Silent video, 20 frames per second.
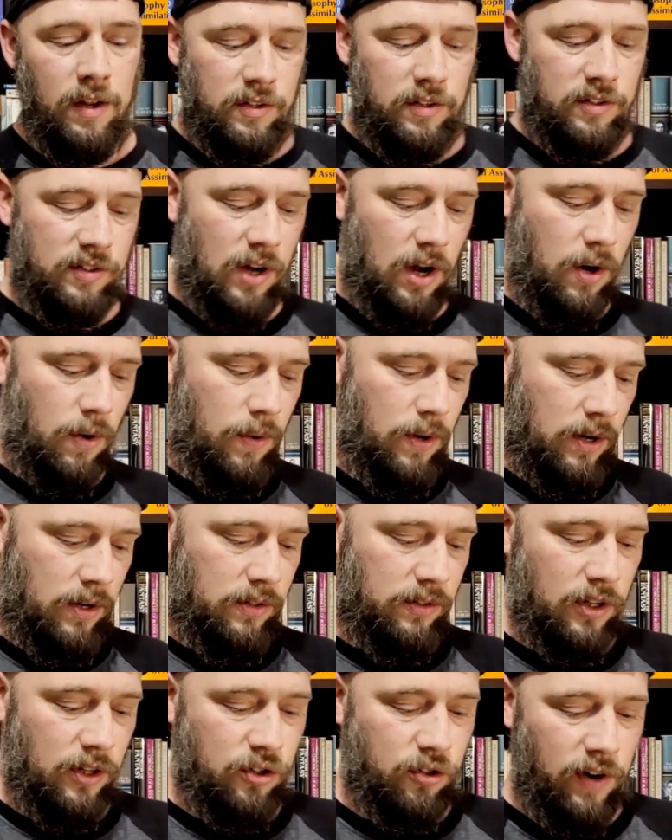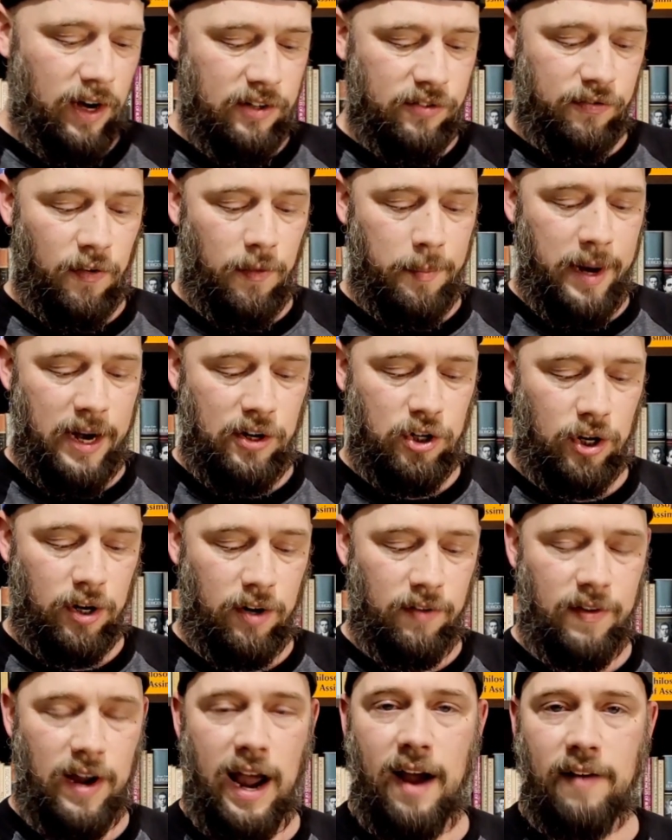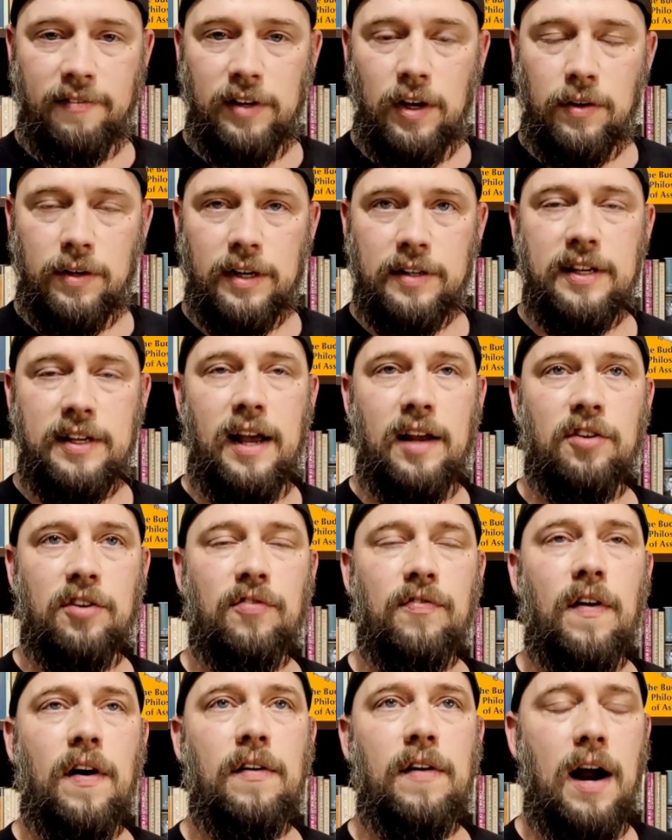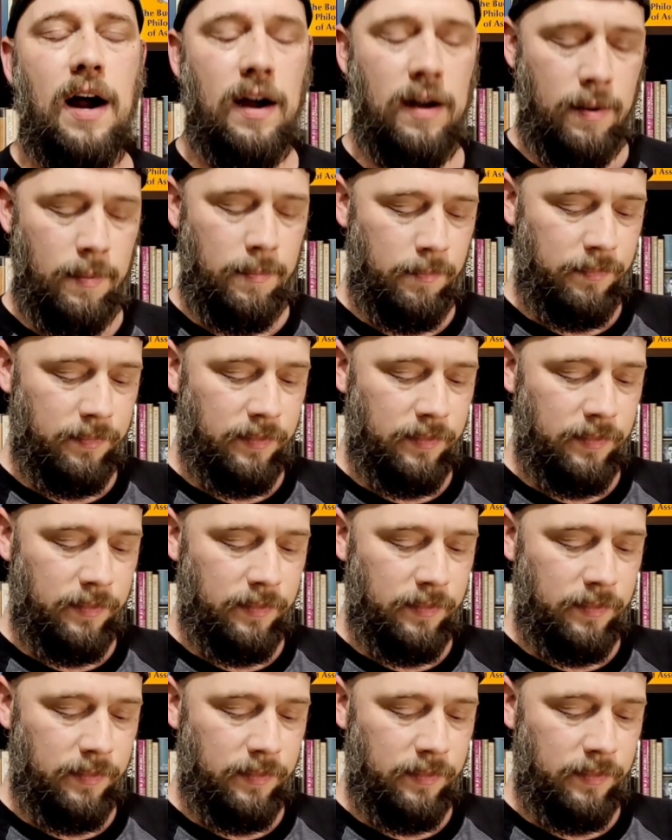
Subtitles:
So, The Transformation of Avalokiteshvara